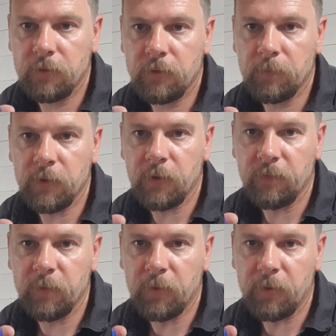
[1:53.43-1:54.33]
the
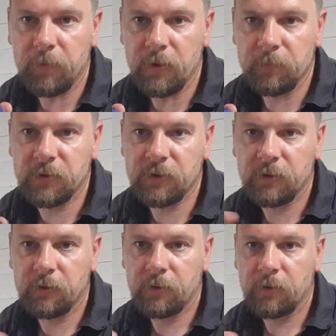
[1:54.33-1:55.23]
Banoffee pop-ups.
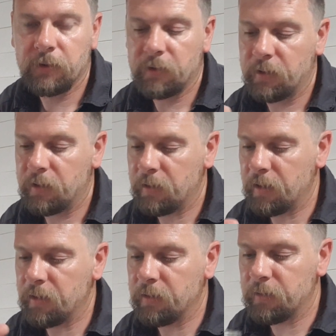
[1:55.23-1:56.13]

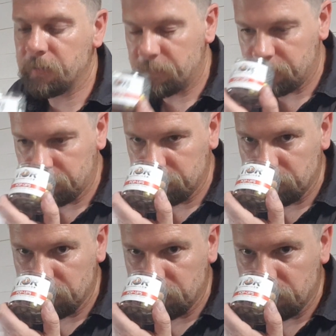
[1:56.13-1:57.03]
And
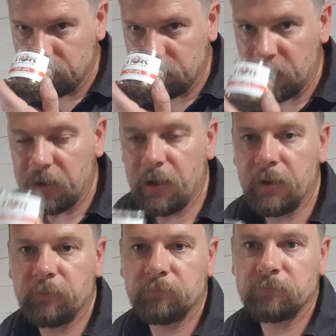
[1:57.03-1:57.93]

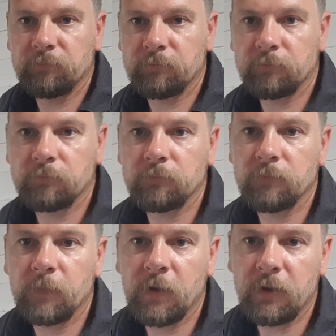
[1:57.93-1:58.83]
again,
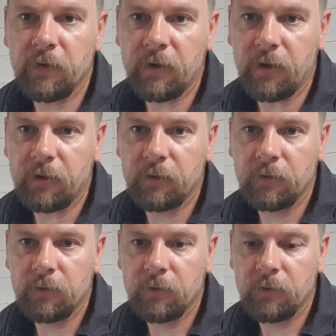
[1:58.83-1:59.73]
look at that.
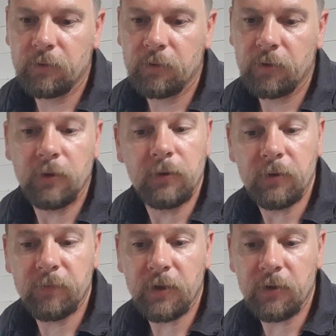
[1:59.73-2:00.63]
And
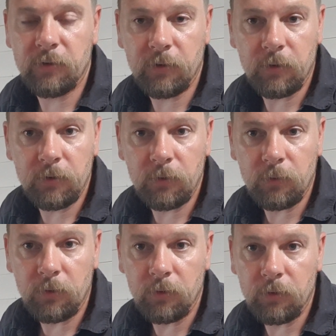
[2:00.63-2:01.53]
don't forget you got
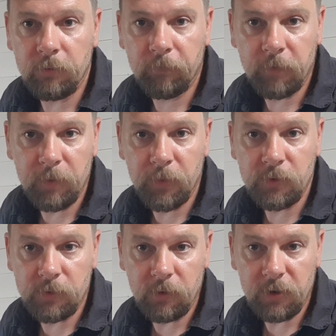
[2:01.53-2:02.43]
your free
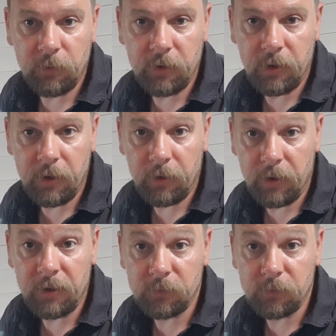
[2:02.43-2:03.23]
booster liquid in there as